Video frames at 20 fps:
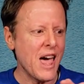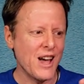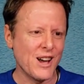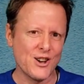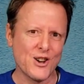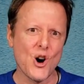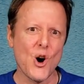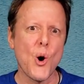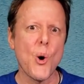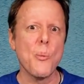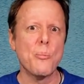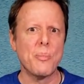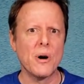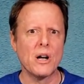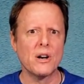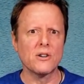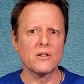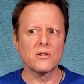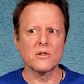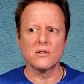and go
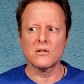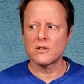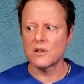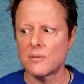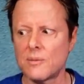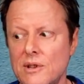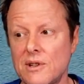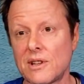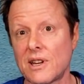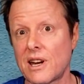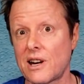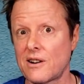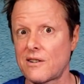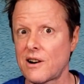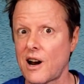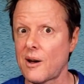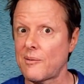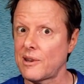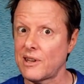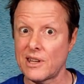bundle. I mean, you gotta
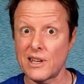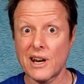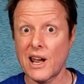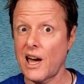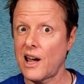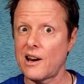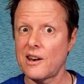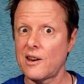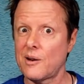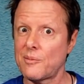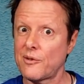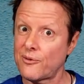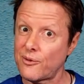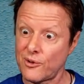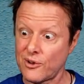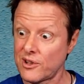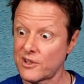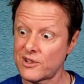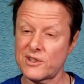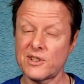grab and get out of there before
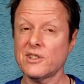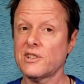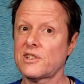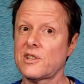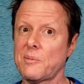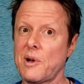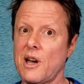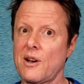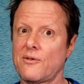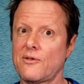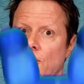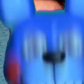these things come after